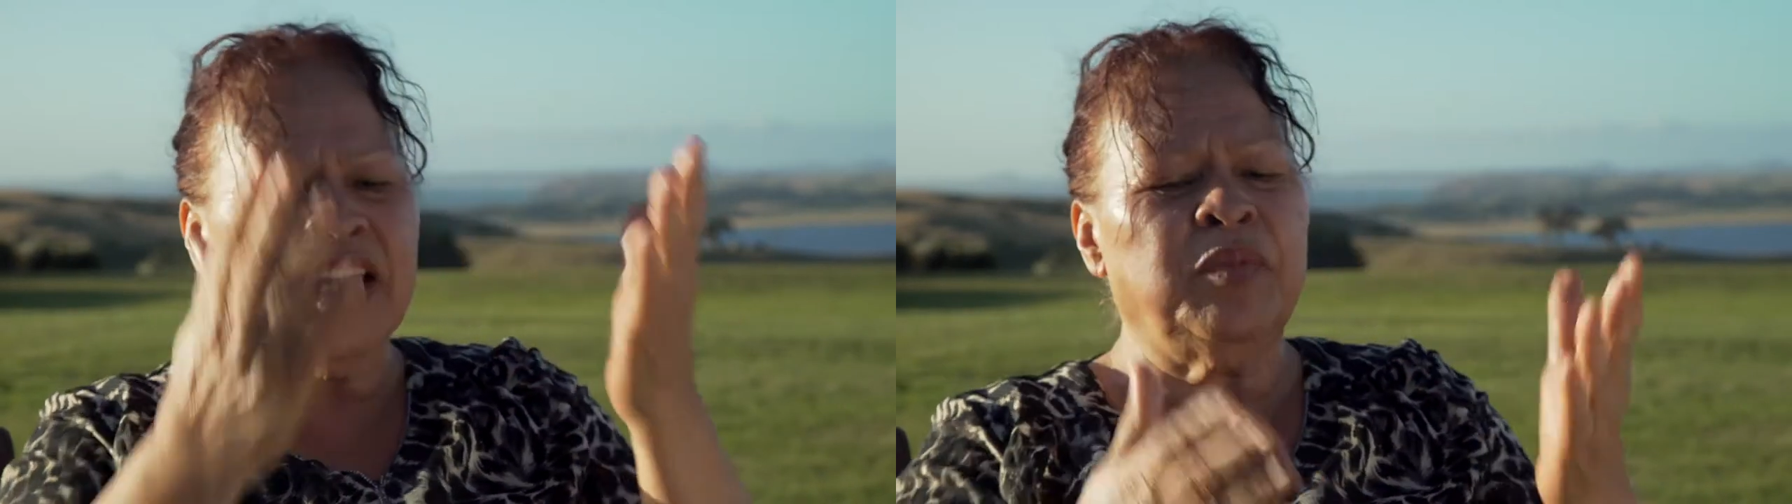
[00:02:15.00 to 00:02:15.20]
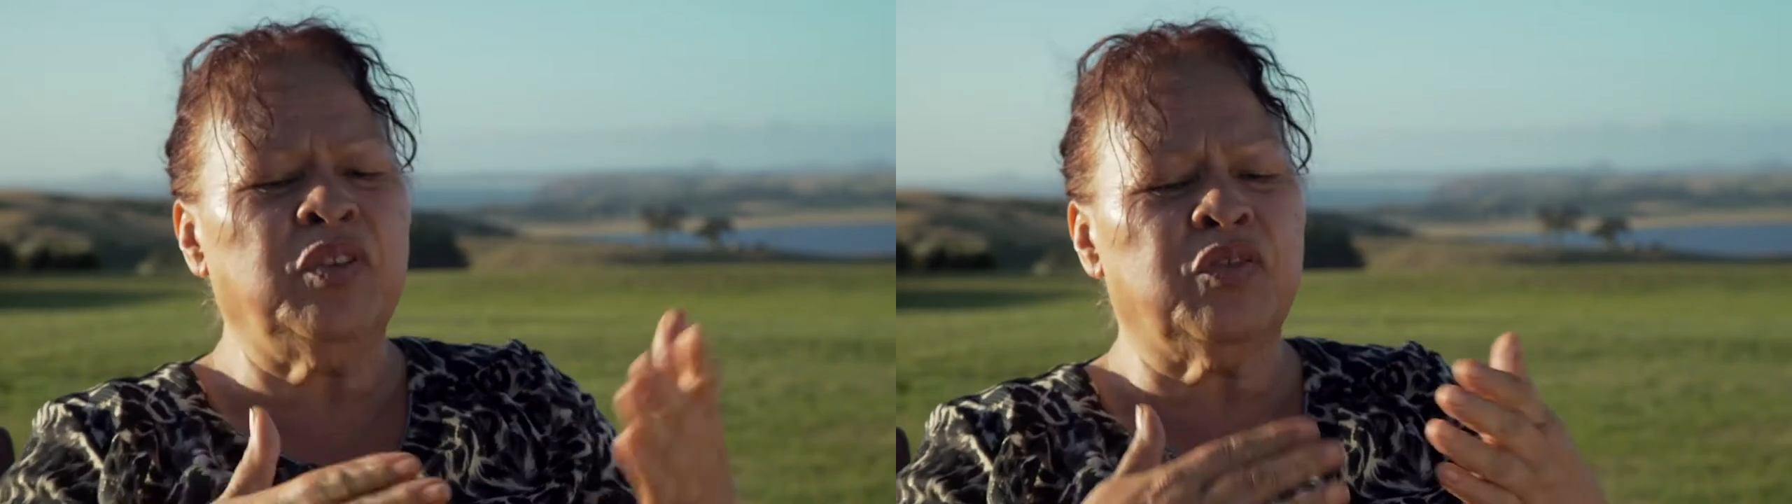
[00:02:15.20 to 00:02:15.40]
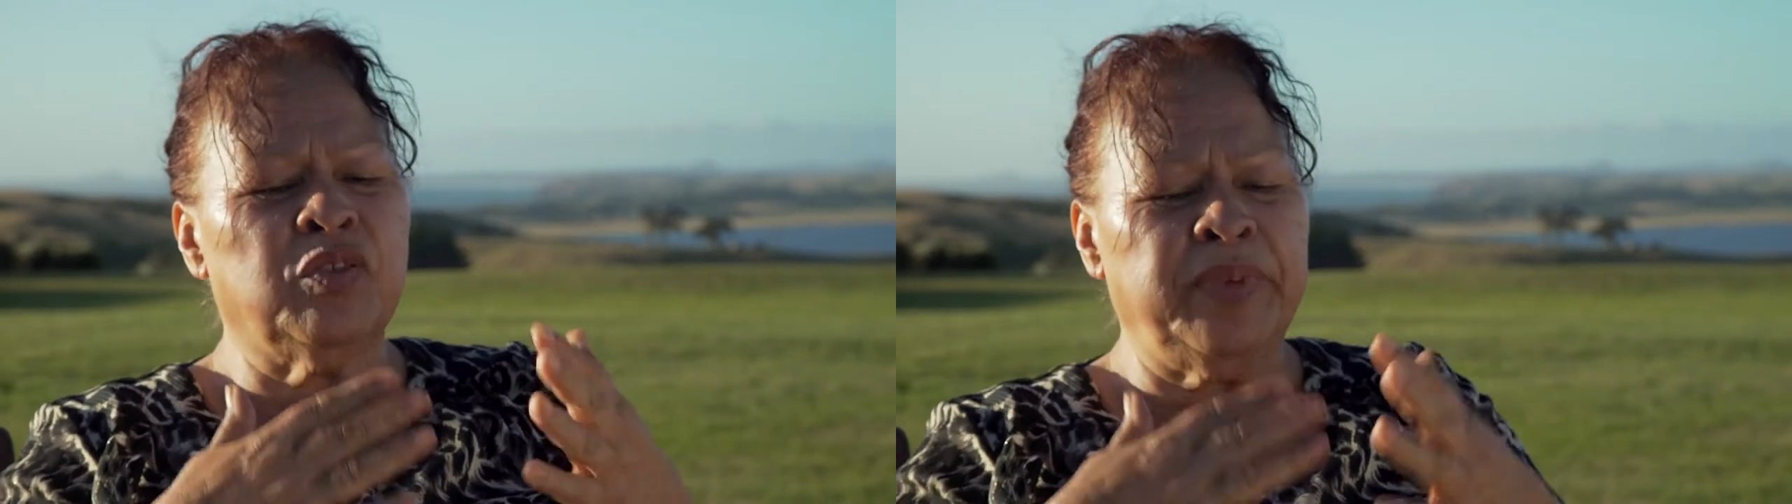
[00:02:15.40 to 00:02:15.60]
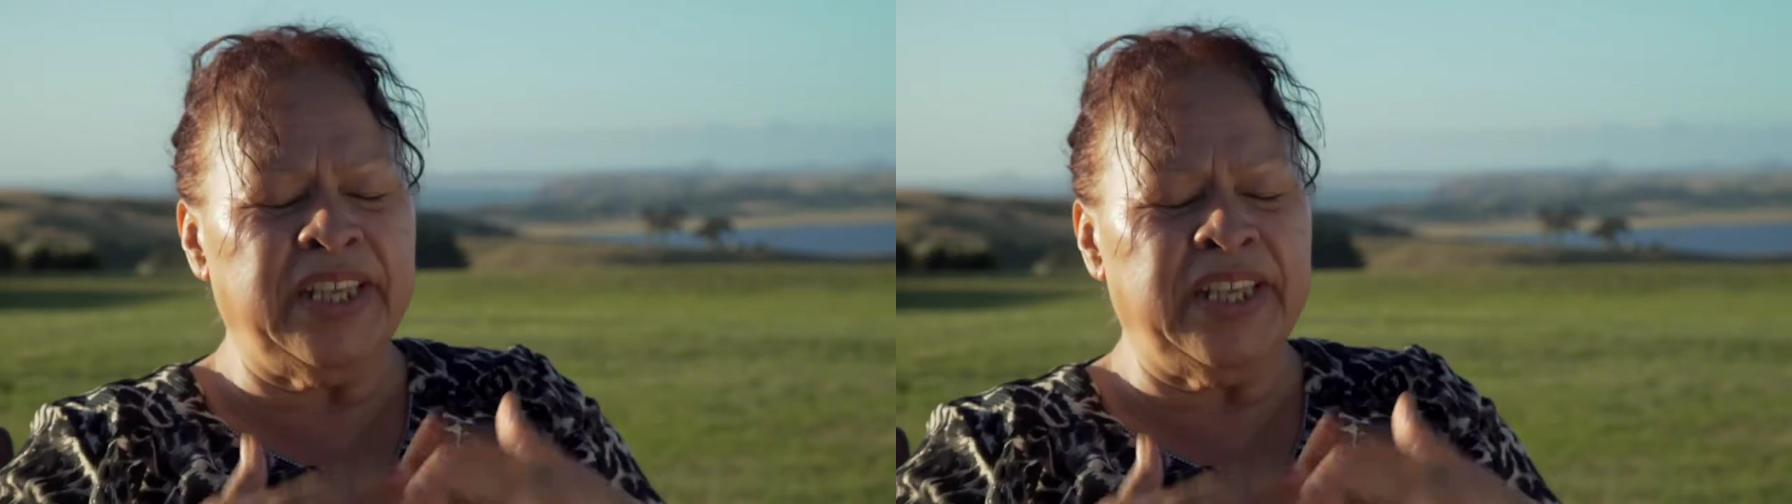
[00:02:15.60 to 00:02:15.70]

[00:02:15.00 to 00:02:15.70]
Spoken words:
coming from